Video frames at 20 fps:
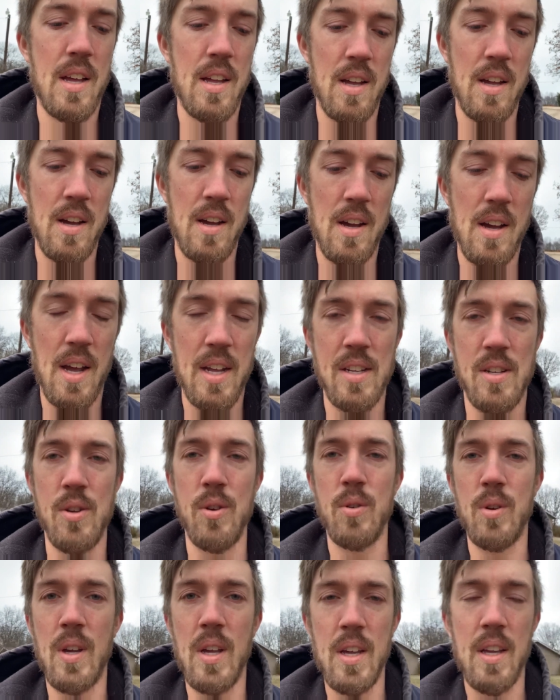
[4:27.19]
I
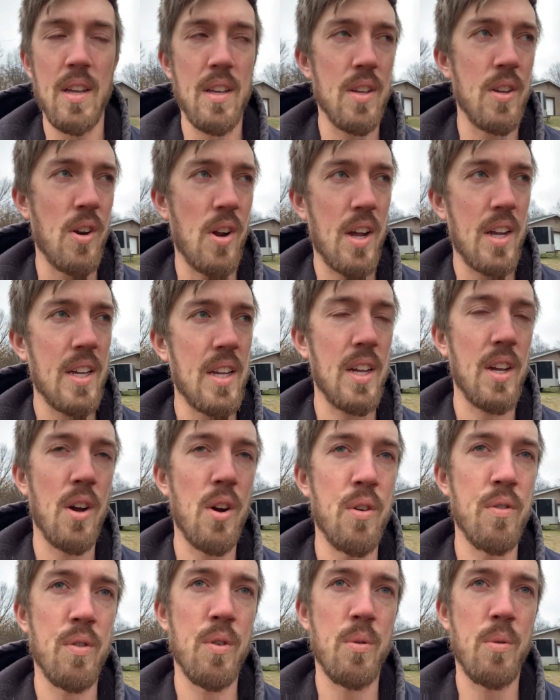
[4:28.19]
do get, you know, I can get
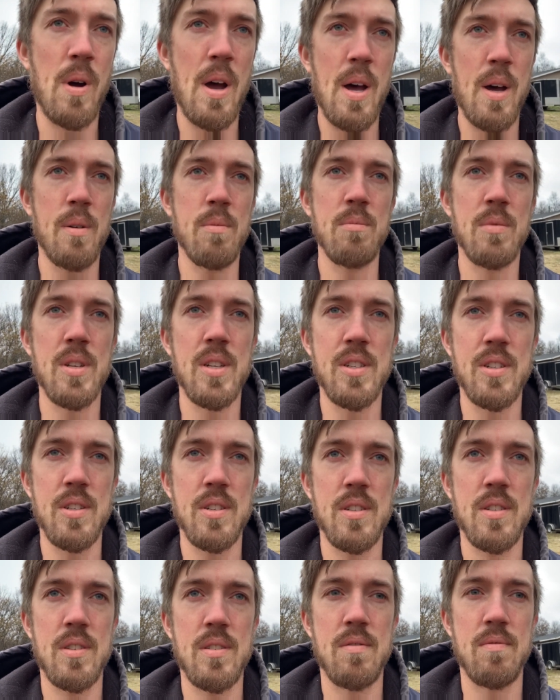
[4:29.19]
overwhelmed
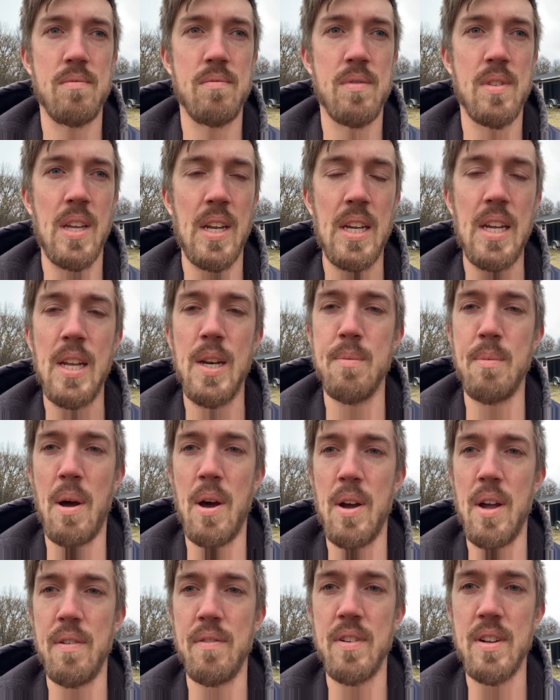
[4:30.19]
just thinking
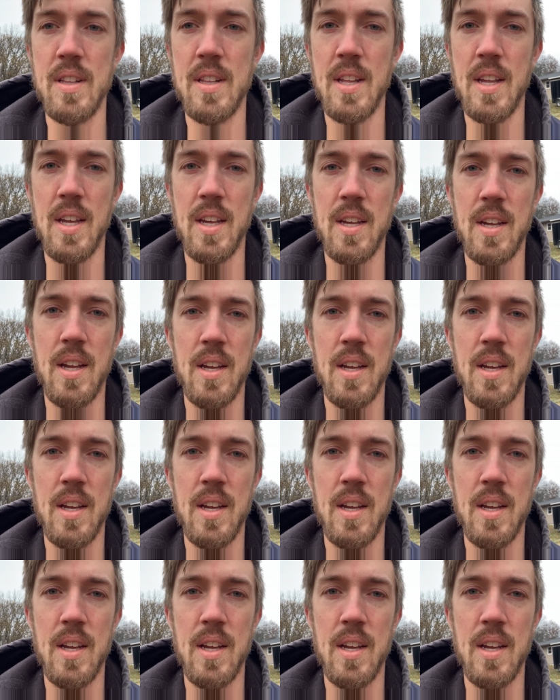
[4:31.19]
about everything.